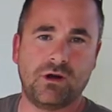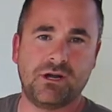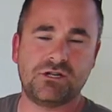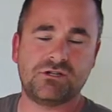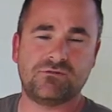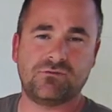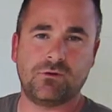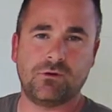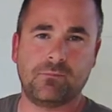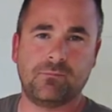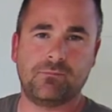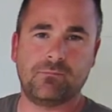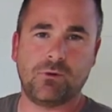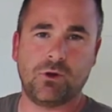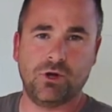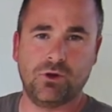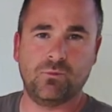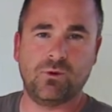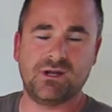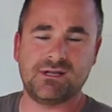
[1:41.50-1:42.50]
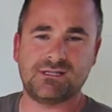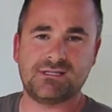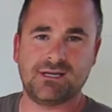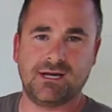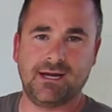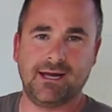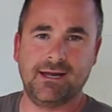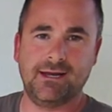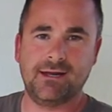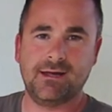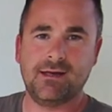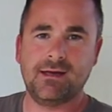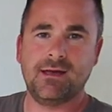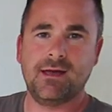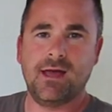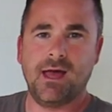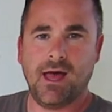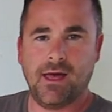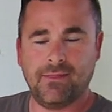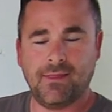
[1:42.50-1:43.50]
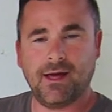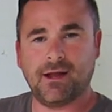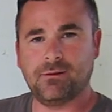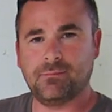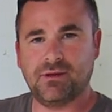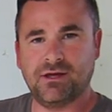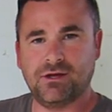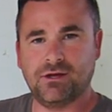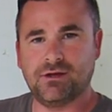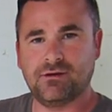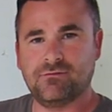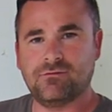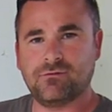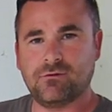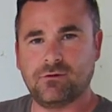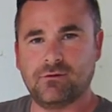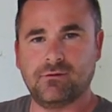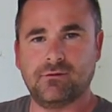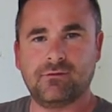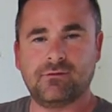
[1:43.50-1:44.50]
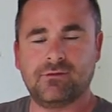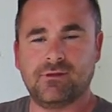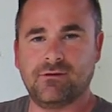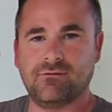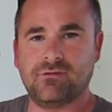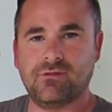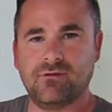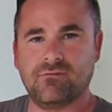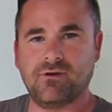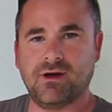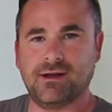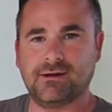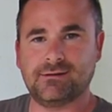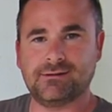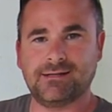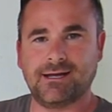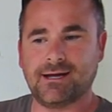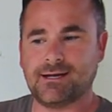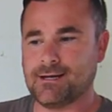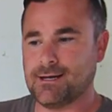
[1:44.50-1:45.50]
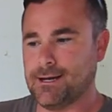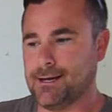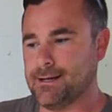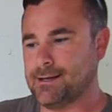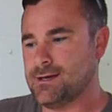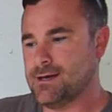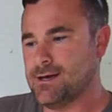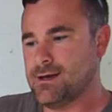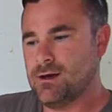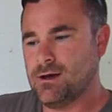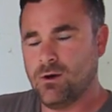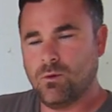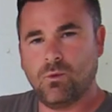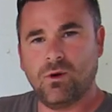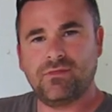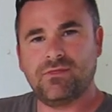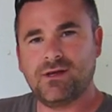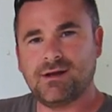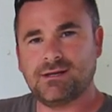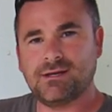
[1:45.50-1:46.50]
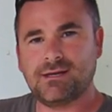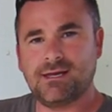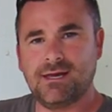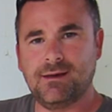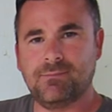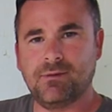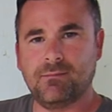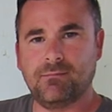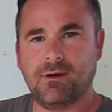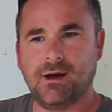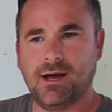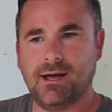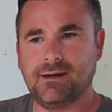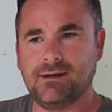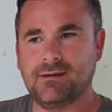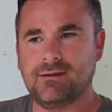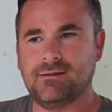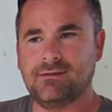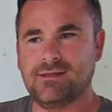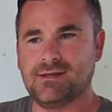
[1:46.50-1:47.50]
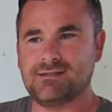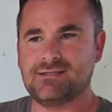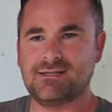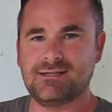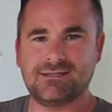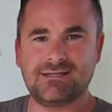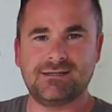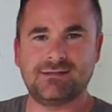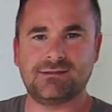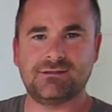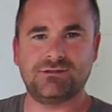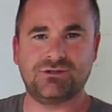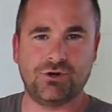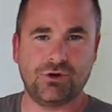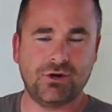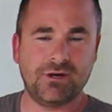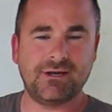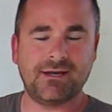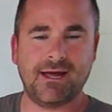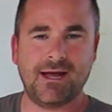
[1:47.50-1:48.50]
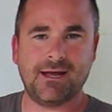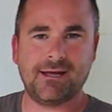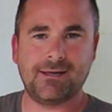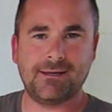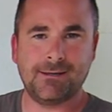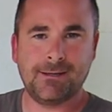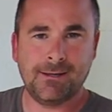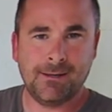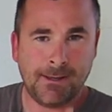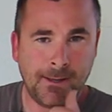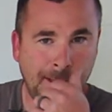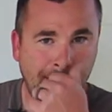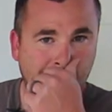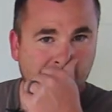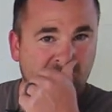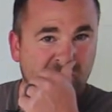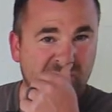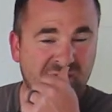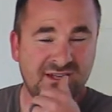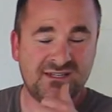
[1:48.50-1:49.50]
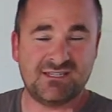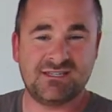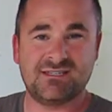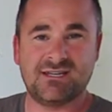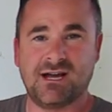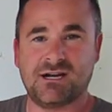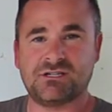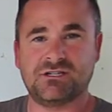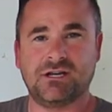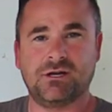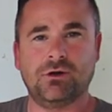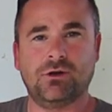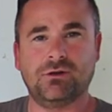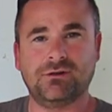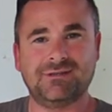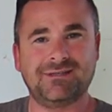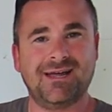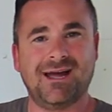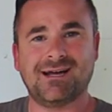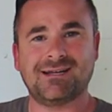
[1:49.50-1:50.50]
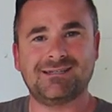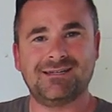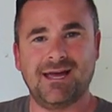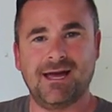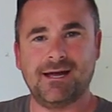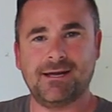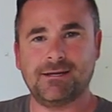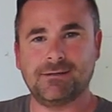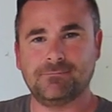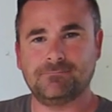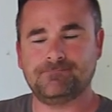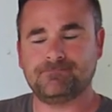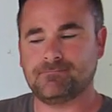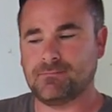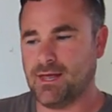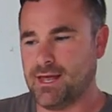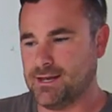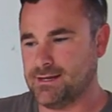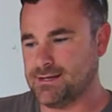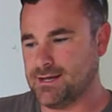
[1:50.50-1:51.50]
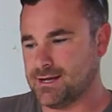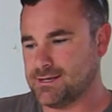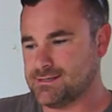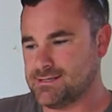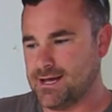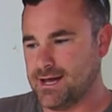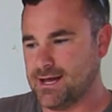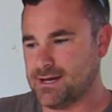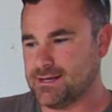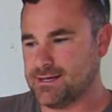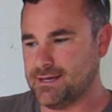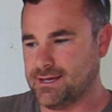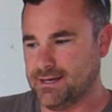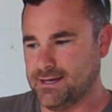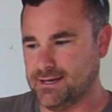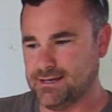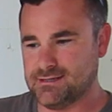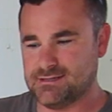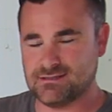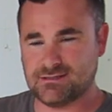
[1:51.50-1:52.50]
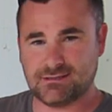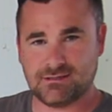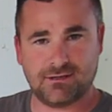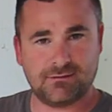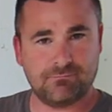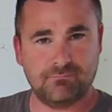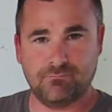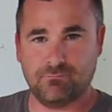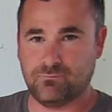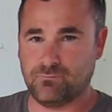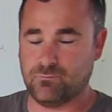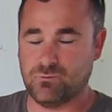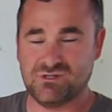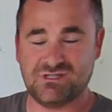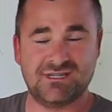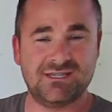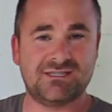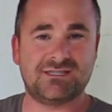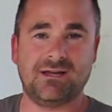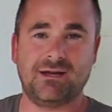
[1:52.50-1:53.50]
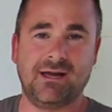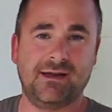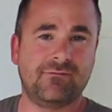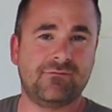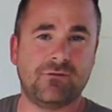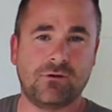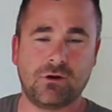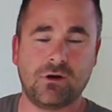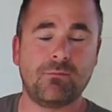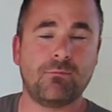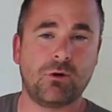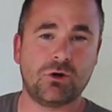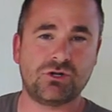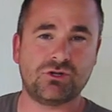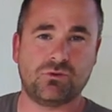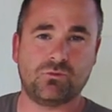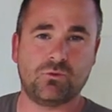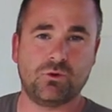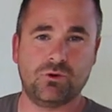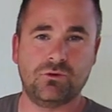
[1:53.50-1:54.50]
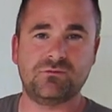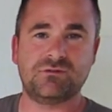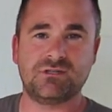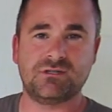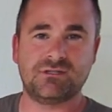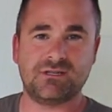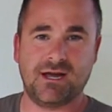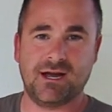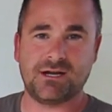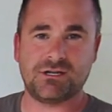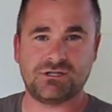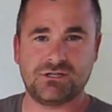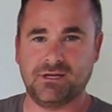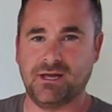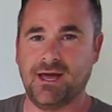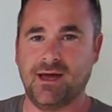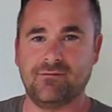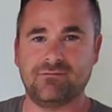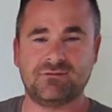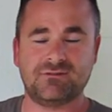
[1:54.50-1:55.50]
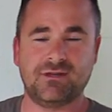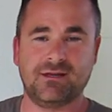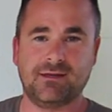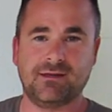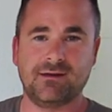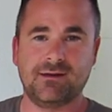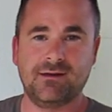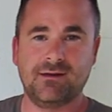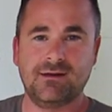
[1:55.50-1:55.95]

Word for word: inch for good one side, and that'll be good for the, the vinyl deck guy. One thing to keep in mind, this isn't Duradeck. This is actually called Dec Tec. And Dec Tec is, was designed for commercial roofs. It's actually has like